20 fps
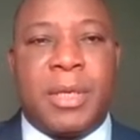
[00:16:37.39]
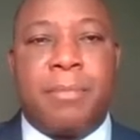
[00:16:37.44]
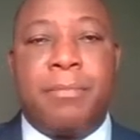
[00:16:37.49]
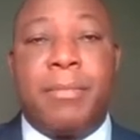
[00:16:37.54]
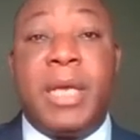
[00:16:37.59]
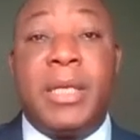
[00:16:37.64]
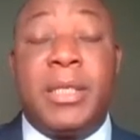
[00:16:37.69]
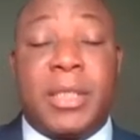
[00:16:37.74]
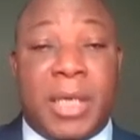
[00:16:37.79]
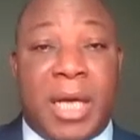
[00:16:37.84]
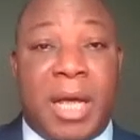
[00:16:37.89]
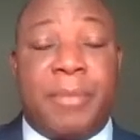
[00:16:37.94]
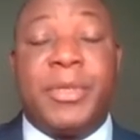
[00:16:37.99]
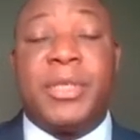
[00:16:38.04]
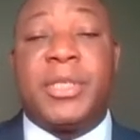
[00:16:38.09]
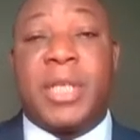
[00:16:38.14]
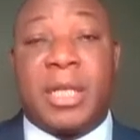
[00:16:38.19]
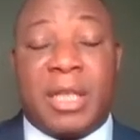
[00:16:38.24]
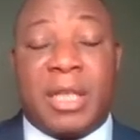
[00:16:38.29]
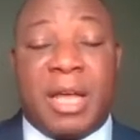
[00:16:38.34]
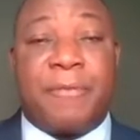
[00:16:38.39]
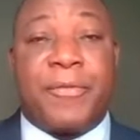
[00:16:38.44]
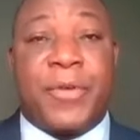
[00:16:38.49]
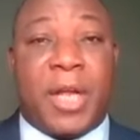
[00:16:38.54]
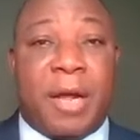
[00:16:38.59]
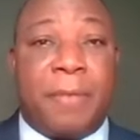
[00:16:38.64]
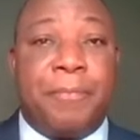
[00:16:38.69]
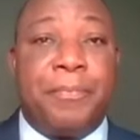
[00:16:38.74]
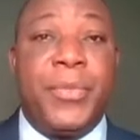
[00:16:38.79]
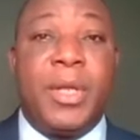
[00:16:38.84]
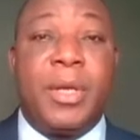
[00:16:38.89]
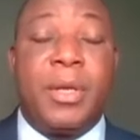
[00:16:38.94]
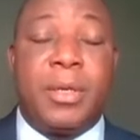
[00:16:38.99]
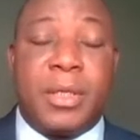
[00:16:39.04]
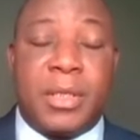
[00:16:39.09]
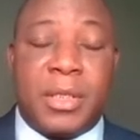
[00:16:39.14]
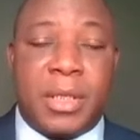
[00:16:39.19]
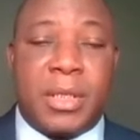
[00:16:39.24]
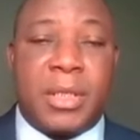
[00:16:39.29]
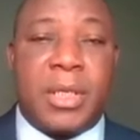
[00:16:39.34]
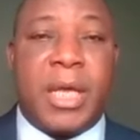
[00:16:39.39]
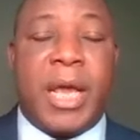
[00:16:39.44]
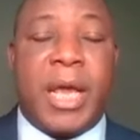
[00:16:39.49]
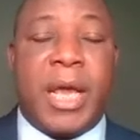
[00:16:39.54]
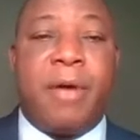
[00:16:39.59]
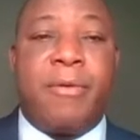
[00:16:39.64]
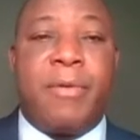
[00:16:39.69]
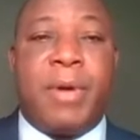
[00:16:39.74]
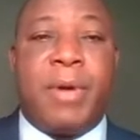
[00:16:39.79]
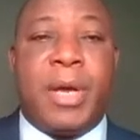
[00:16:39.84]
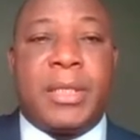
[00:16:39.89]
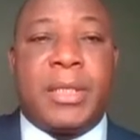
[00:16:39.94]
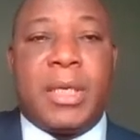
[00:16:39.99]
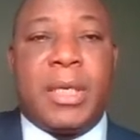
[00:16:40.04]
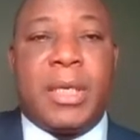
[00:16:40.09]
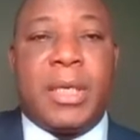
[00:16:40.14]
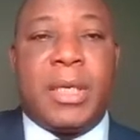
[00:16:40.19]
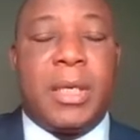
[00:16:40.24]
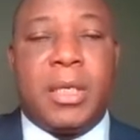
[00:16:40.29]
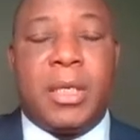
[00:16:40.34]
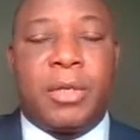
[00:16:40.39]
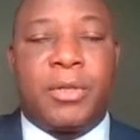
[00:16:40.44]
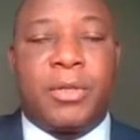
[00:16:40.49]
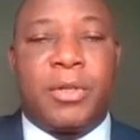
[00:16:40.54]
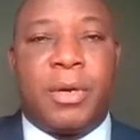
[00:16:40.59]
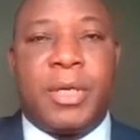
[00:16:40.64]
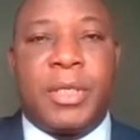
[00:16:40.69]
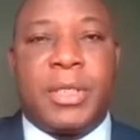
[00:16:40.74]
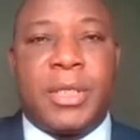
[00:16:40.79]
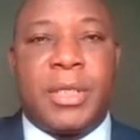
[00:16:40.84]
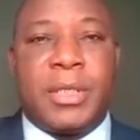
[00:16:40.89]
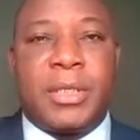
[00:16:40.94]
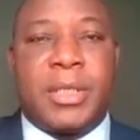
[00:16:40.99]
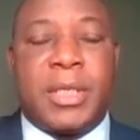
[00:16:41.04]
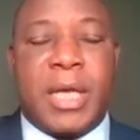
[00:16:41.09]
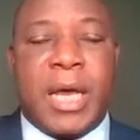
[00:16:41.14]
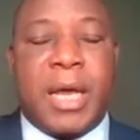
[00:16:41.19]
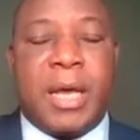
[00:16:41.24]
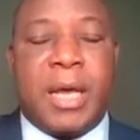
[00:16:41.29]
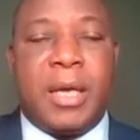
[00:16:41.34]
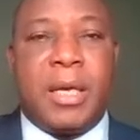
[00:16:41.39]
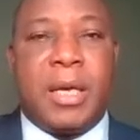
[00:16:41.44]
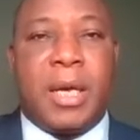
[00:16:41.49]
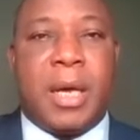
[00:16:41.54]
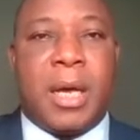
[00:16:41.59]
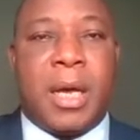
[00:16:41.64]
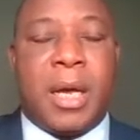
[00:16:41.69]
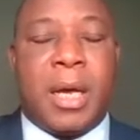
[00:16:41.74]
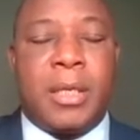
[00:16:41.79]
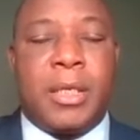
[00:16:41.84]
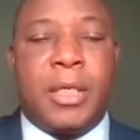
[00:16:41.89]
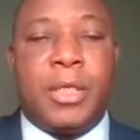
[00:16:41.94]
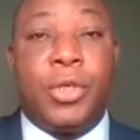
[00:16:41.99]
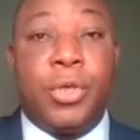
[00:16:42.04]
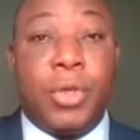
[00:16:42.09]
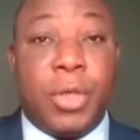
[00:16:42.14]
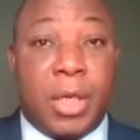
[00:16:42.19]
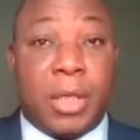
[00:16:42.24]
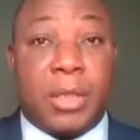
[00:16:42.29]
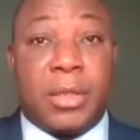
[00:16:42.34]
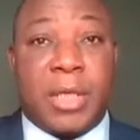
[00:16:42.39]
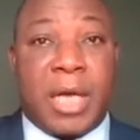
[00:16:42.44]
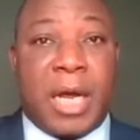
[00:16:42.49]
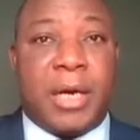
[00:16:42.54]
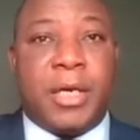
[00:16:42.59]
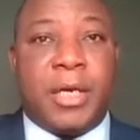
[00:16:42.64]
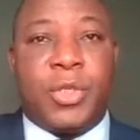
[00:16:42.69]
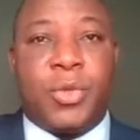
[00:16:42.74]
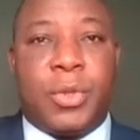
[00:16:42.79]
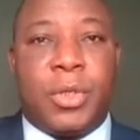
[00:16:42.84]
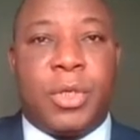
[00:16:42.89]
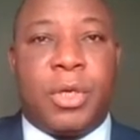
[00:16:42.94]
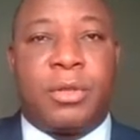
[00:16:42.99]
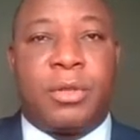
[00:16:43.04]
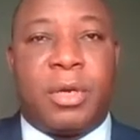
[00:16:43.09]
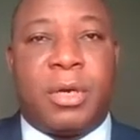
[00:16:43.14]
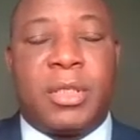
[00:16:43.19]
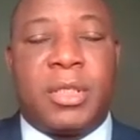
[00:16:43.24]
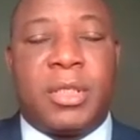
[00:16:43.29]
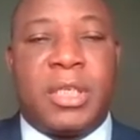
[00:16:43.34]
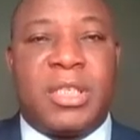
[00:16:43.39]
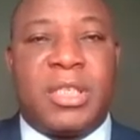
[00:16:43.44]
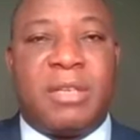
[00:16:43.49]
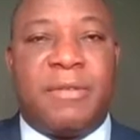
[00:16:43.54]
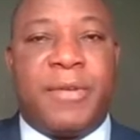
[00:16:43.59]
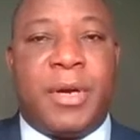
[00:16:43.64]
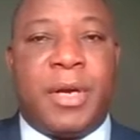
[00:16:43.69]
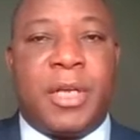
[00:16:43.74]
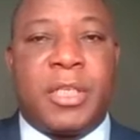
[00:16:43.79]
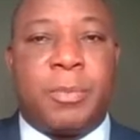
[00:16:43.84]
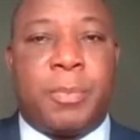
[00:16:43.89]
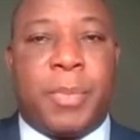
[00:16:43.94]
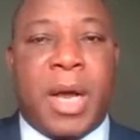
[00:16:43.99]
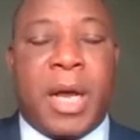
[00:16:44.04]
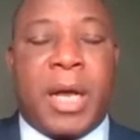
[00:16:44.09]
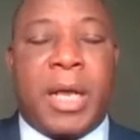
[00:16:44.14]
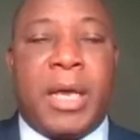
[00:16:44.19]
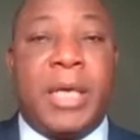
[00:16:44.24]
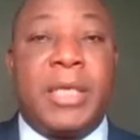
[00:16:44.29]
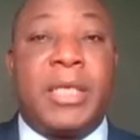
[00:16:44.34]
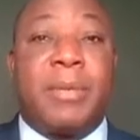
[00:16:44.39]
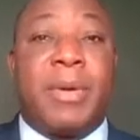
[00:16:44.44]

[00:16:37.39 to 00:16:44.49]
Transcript: Meantime, in South Africa, the airways, the authorities, the unions agrees with the authorities' severance package.